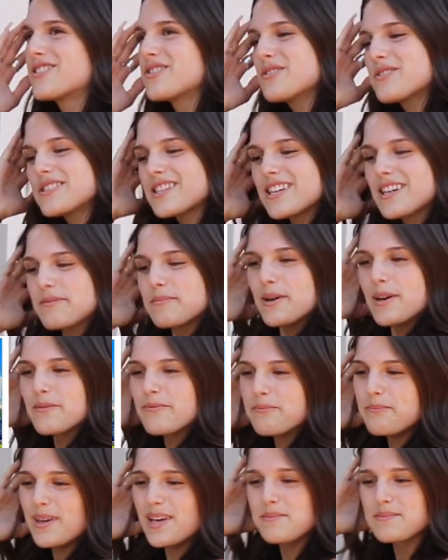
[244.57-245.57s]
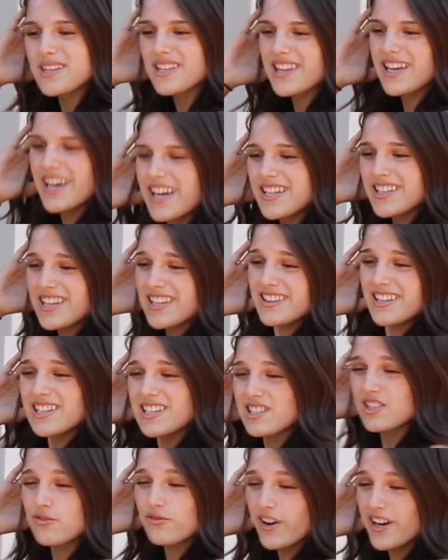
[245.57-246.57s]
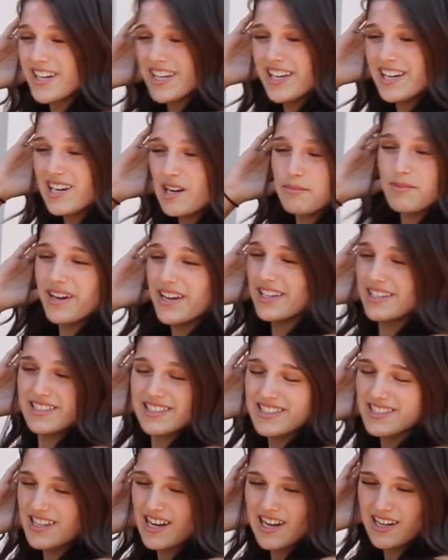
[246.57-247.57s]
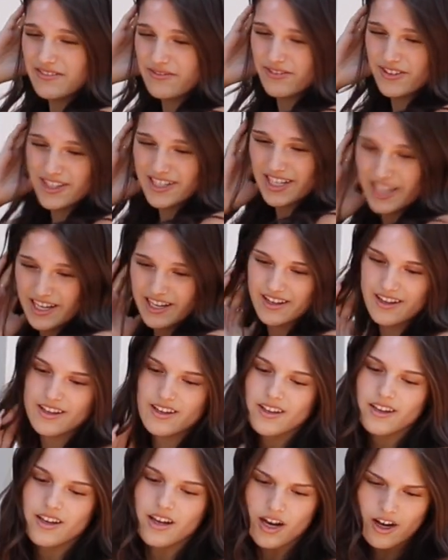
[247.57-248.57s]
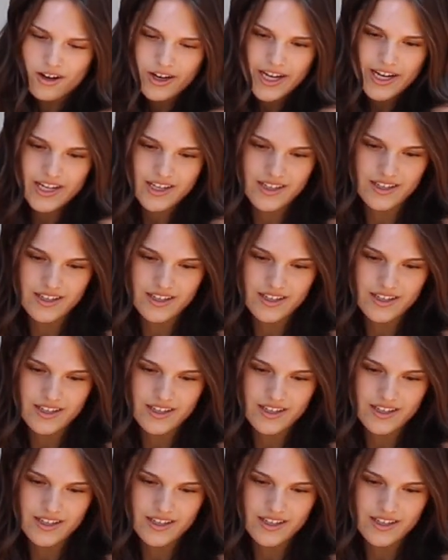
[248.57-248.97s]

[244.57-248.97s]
Dudes, they put memes at the end. They think it's funny, and I'm like, it's not funny. Okay.